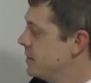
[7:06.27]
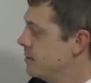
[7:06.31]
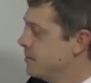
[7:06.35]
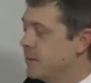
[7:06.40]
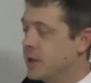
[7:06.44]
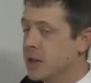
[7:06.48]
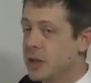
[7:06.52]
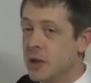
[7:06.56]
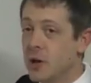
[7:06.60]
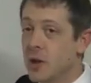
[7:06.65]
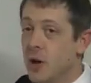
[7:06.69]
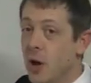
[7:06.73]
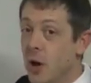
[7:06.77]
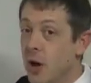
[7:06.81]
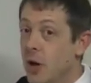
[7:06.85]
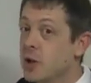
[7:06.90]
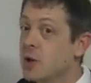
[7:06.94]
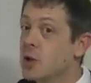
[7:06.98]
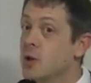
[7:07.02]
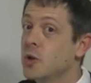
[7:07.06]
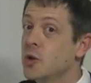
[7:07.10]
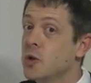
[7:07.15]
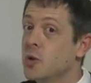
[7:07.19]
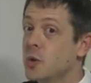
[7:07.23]
but they're
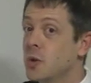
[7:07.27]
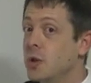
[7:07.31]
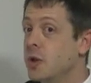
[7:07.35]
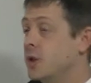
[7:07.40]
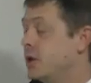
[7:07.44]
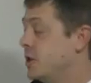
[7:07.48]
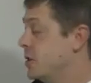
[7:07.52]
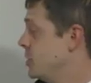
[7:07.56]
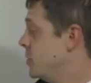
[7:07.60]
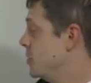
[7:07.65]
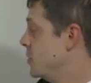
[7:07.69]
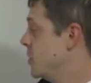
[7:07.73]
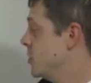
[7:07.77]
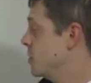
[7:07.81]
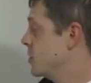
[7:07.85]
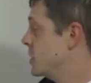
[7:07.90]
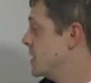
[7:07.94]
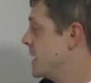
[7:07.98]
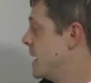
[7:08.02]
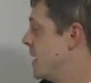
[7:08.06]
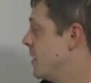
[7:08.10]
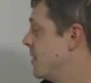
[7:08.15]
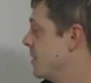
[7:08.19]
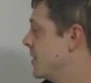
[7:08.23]
also shorter as you go
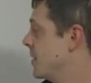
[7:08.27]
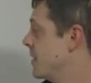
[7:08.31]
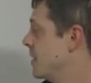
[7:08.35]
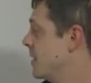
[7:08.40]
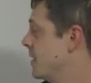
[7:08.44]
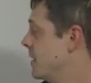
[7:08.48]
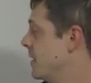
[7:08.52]
south.